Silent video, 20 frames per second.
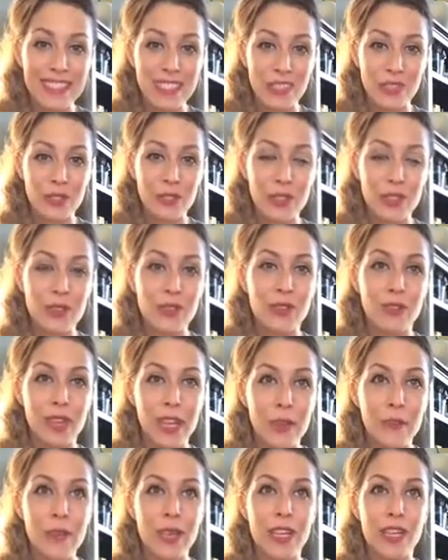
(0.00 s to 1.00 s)
You're
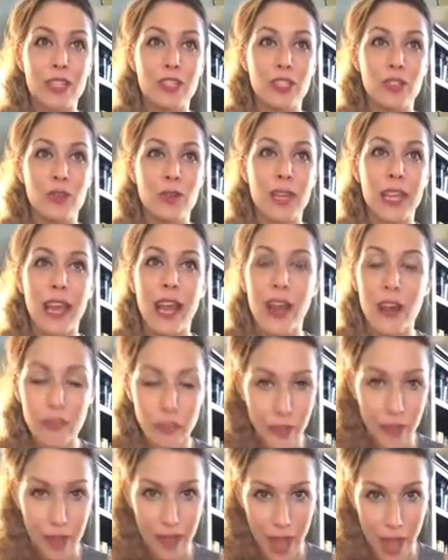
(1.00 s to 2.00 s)
there because you care
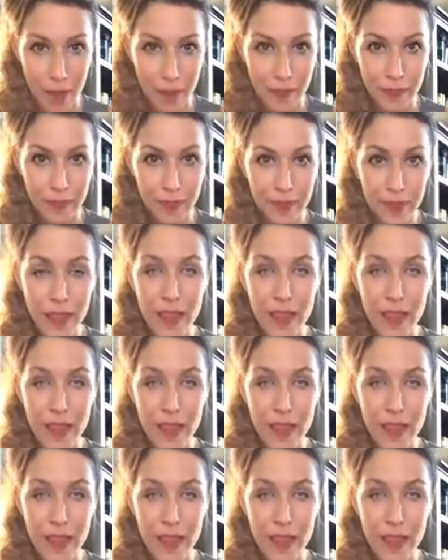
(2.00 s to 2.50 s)
for them.